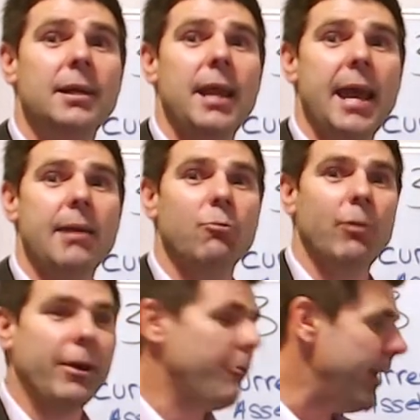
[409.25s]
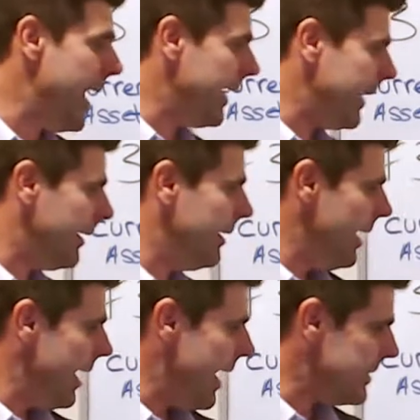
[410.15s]
and we're creating
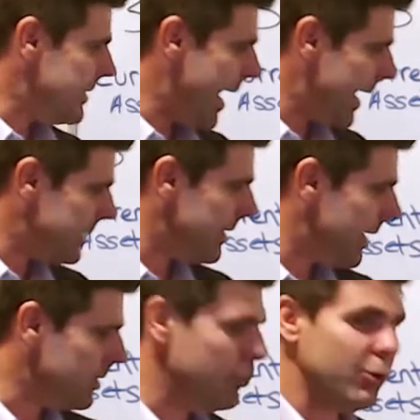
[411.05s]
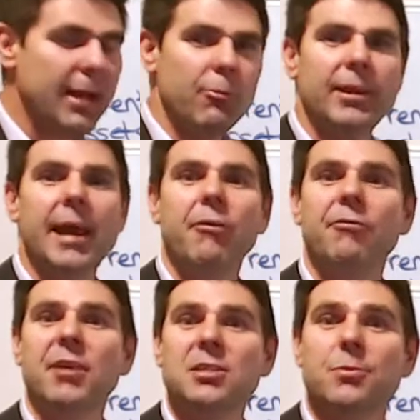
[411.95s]
our tax deductible debt with our
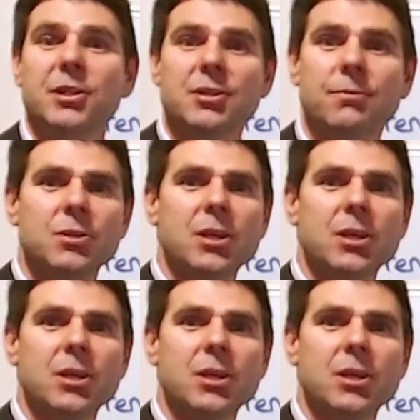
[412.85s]
investments.